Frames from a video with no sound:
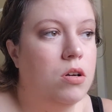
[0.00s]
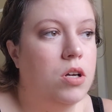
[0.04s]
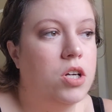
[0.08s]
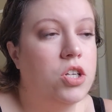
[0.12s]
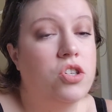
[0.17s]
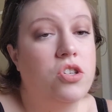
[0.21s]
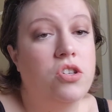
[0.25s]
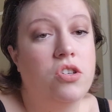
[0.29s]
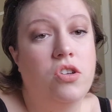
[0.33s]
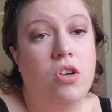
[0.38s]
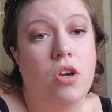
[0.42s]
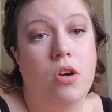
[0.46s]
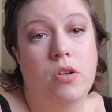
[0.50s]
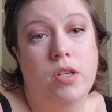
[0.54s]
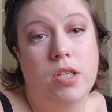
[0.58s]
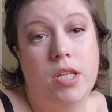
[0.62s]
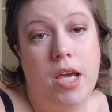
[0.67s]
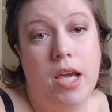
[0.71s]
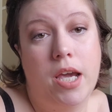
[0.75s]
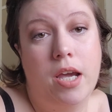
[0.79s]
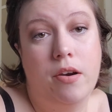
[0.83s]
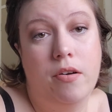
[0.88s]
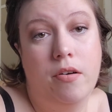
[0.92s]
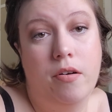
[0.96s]
I should go and
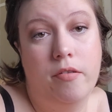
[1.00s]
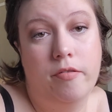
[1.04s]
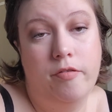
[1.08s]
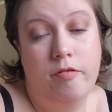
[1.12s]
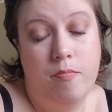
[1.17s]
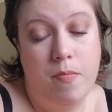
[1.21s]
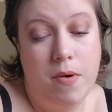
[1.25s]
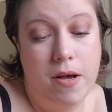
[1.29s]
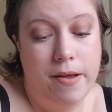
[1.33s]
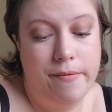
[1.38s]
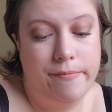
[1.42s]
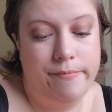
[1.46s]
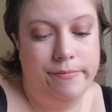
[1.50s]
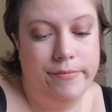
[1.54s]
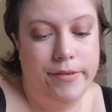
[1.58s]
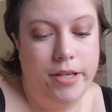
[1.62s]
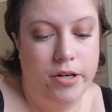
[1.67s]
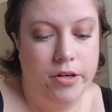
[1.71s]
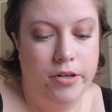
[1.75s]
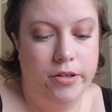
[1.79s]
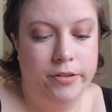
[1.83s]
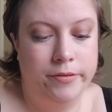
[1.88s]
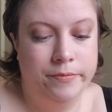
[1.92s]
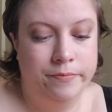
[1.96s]
take it off, but,
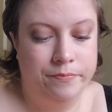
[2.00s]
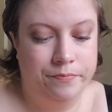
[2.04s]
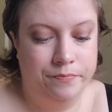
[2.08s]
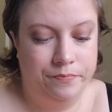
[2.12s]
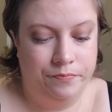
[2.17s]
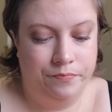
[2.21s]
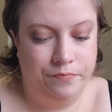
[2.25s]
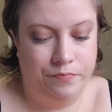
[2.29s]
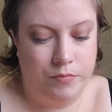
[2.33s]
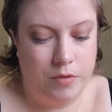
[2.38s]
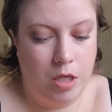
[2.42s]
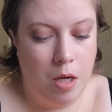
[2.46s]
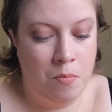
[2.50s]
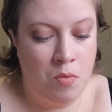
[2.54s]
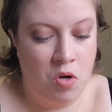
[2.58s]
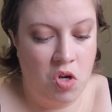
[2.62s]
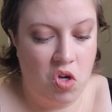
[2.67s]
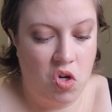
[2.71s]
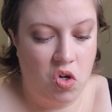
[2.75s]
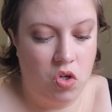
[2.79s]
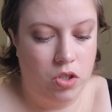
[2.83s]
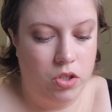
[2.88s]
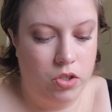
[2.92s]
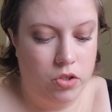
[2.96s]
you know, I'm
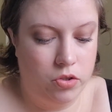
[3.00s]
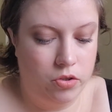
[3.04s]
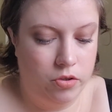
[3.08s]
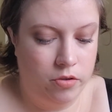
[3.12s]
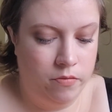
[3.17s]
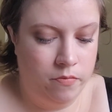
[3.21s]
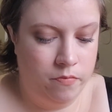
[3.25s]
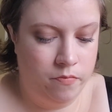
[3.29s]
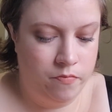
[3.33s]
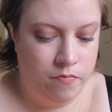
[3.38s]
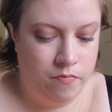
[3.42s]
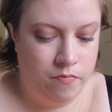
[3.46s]
not going to.